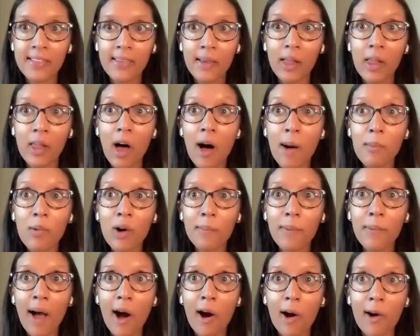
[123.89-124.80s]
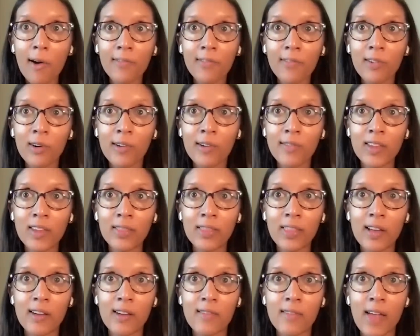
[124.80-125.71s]
It's a lot more powerful if you
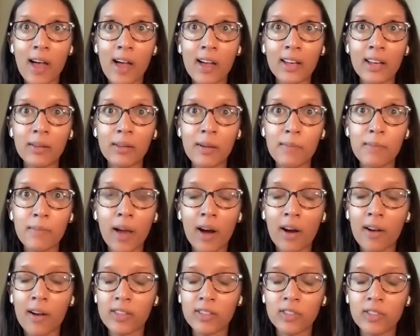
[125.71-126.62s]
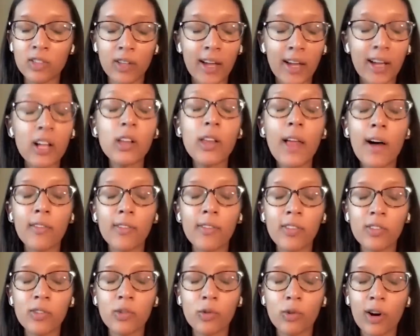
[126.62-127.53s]
think of that in comparison to like
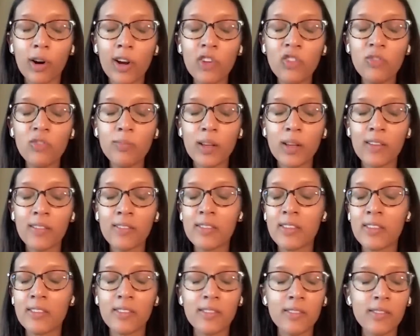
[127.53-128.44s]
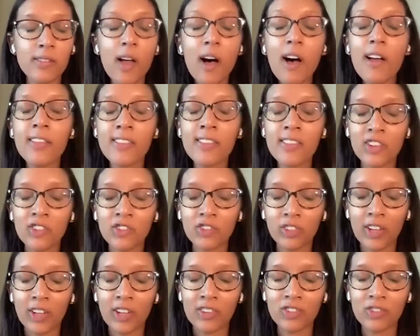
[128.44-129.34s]
cloud storage, because this is not
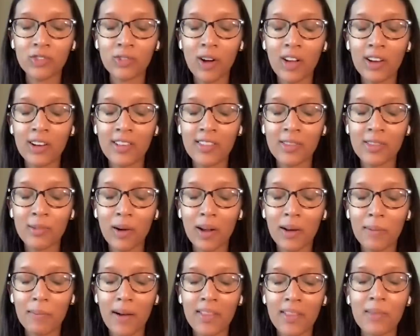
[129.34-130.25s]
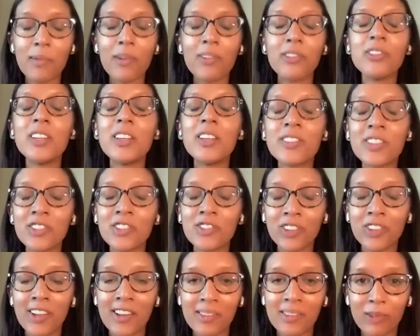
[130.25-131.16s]
centralized run. It's run by the most
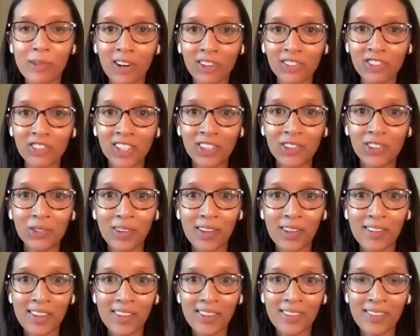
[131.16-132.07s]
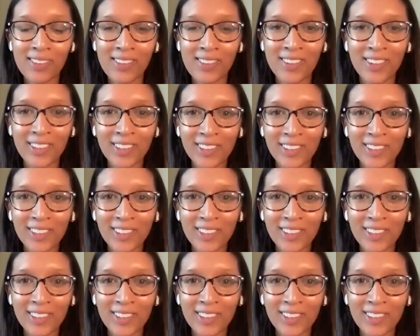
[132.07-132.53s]
decentralized blockchain to exist.